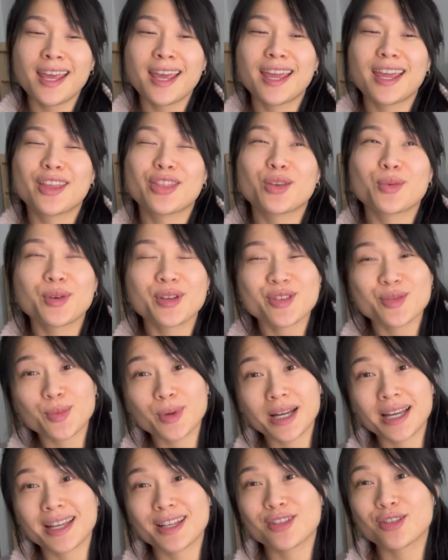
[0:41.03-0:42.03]
And the reason
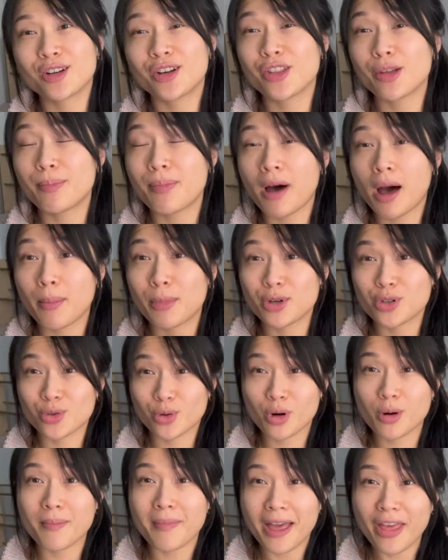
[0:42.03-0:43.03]
why it's called the
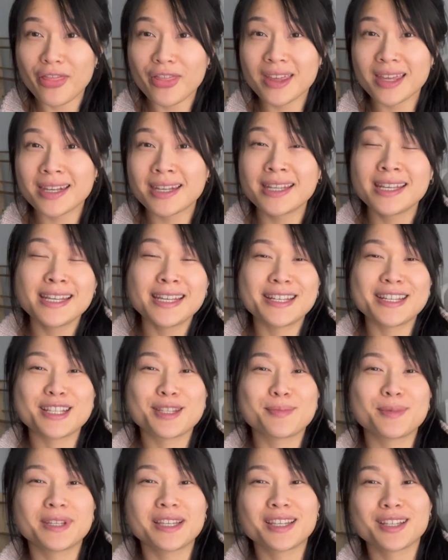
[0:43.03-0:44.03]
Pomodoro Method is
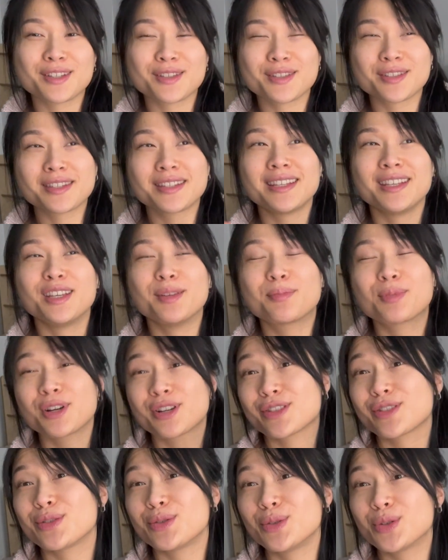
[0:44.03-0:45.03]
because the
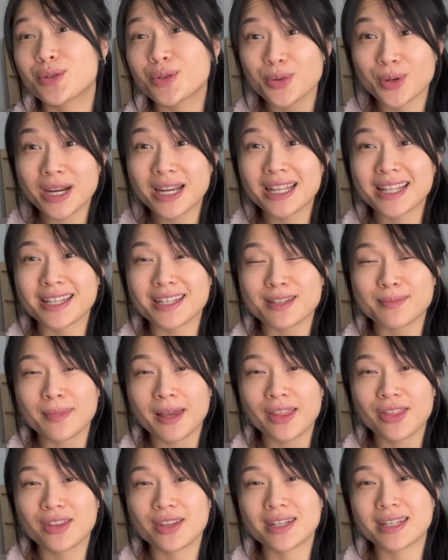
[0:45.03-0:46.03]
person who created this
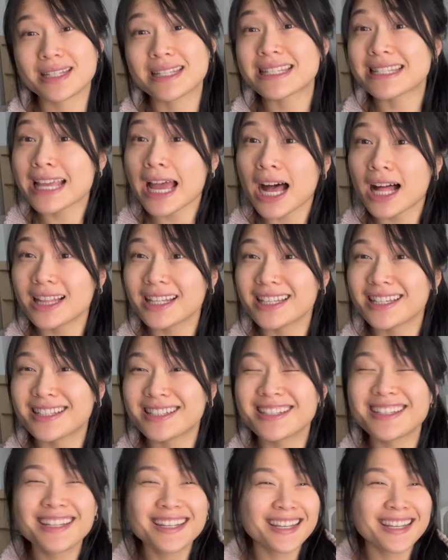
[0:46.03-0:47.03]
method is Italian.